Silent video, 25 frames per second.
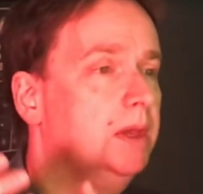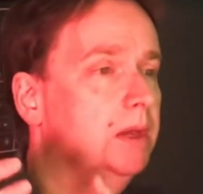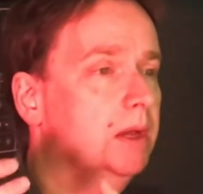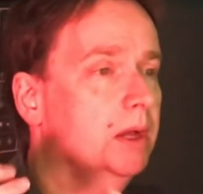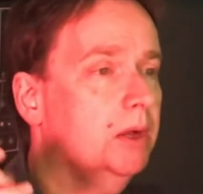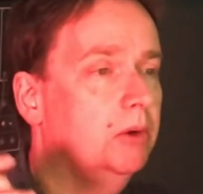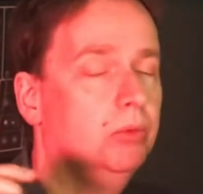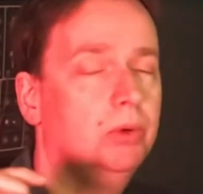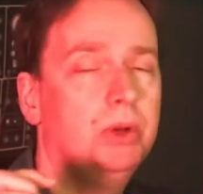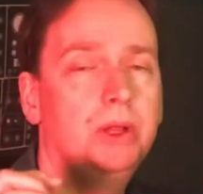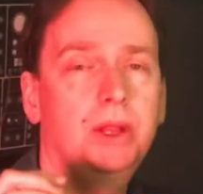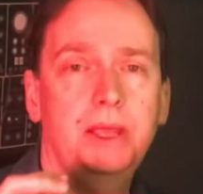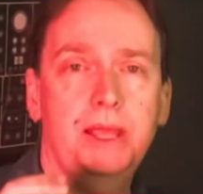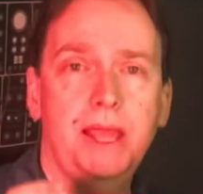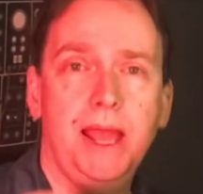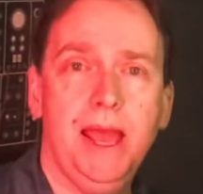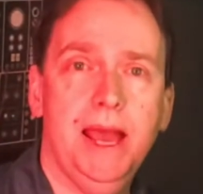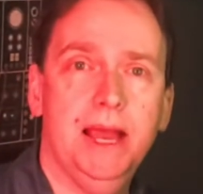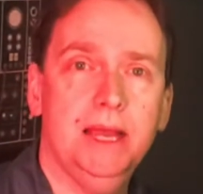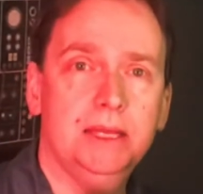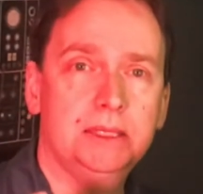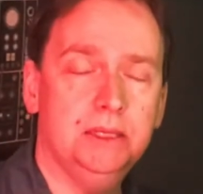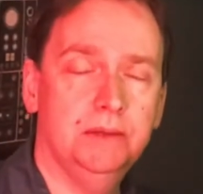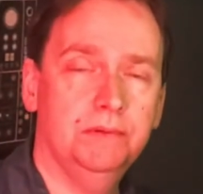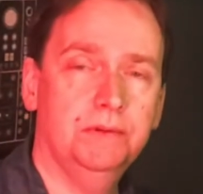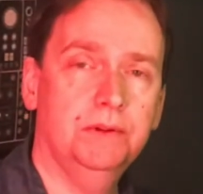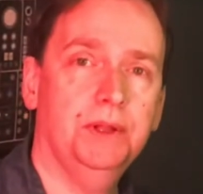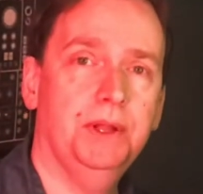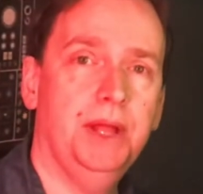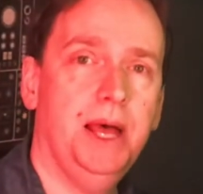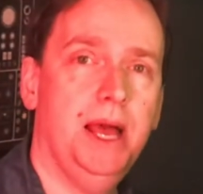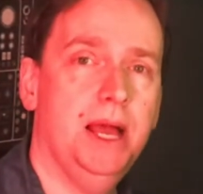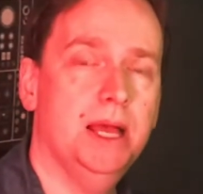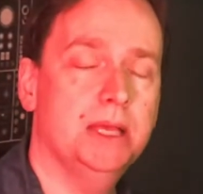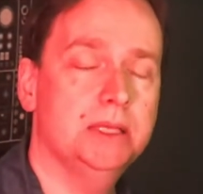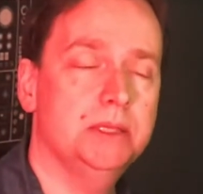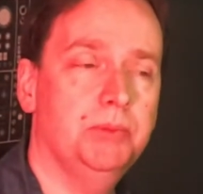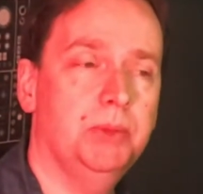a really active
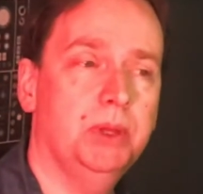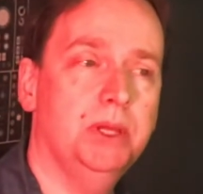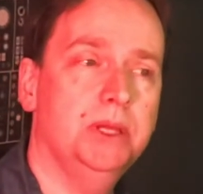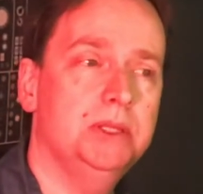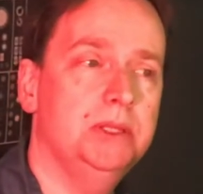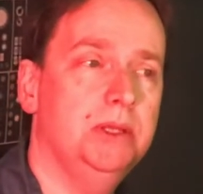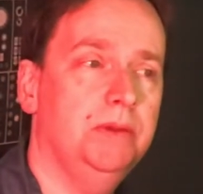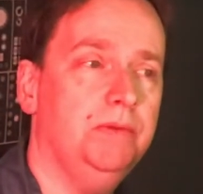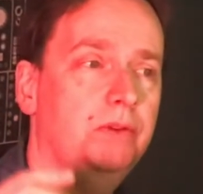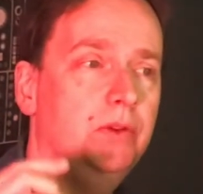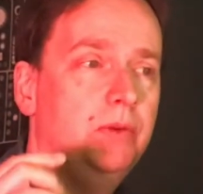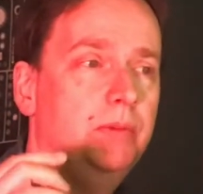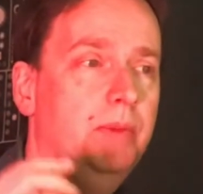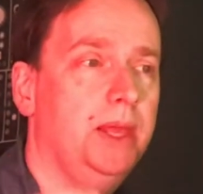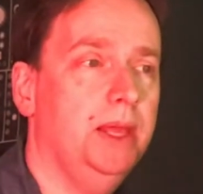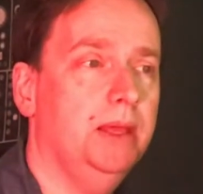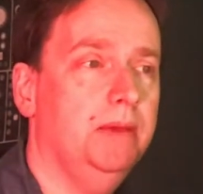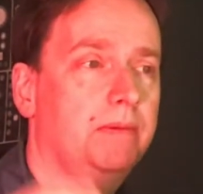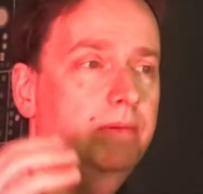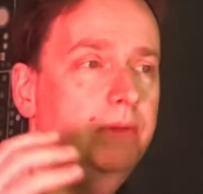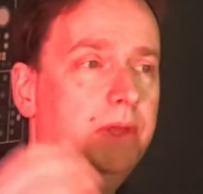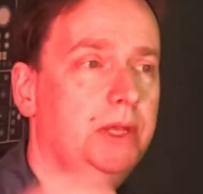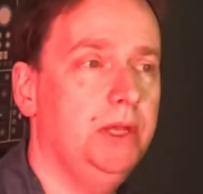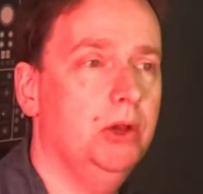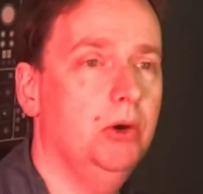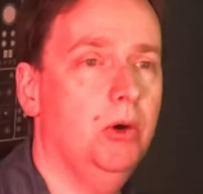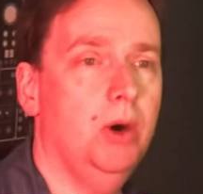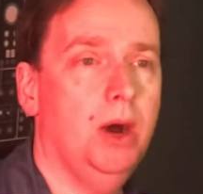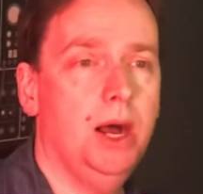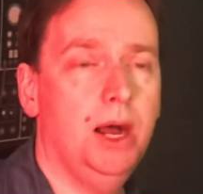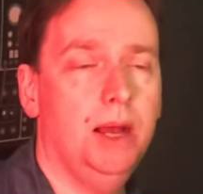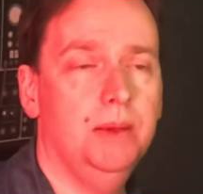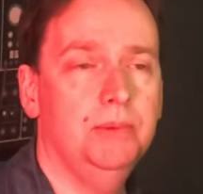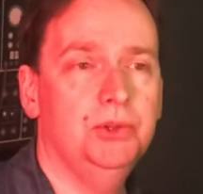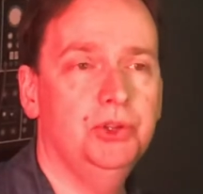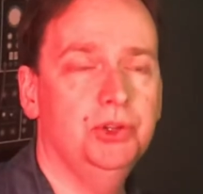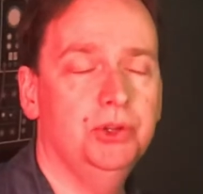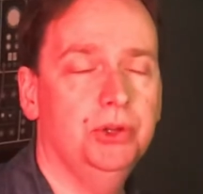class because if you make video
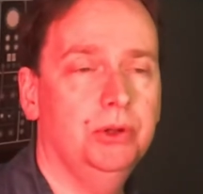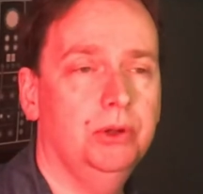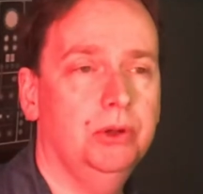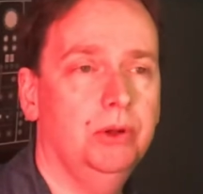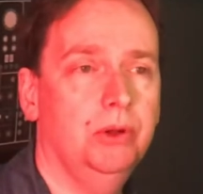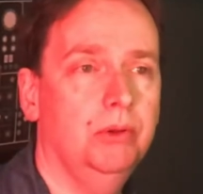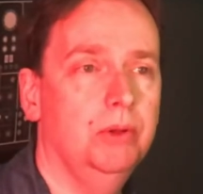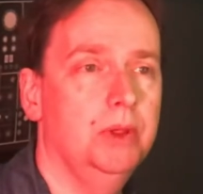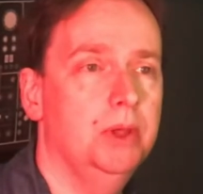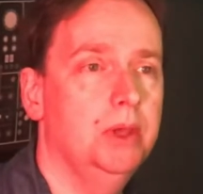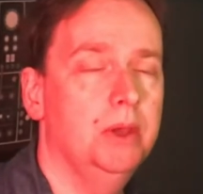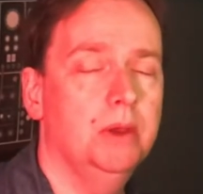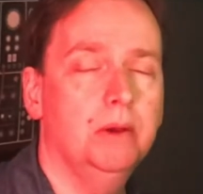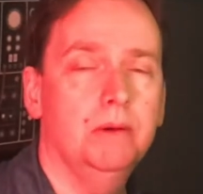optional